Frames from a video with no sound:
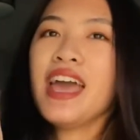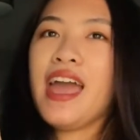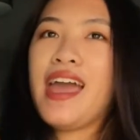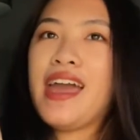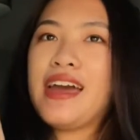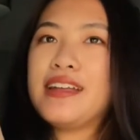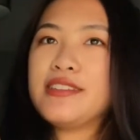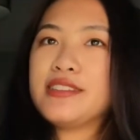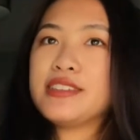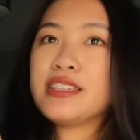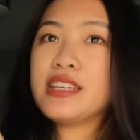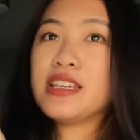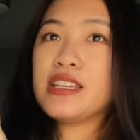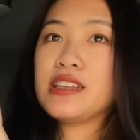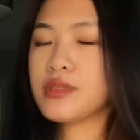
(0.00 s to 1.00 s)
and
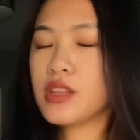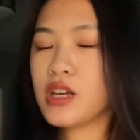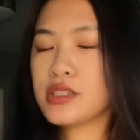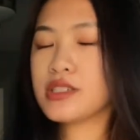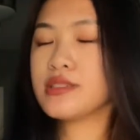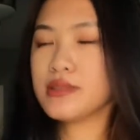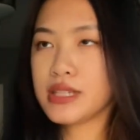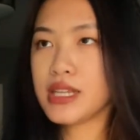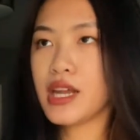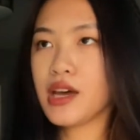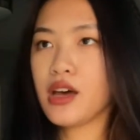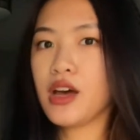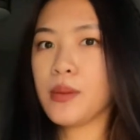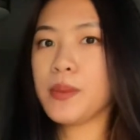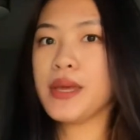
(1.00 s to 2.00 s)
he locked Nina
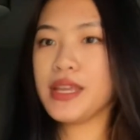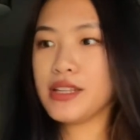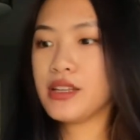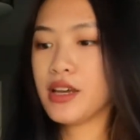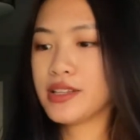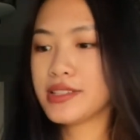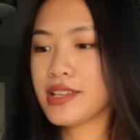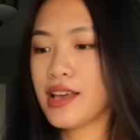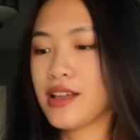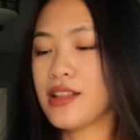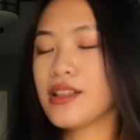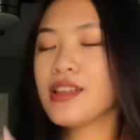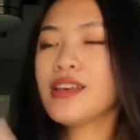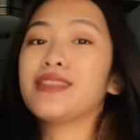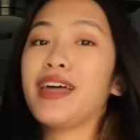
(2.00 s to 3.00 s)
up in a
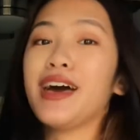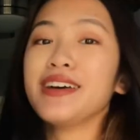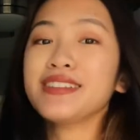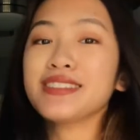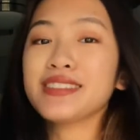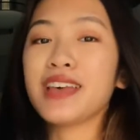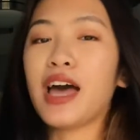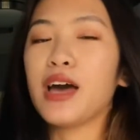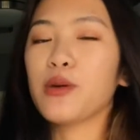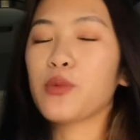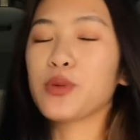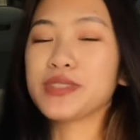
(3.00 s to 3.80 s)
cell, that was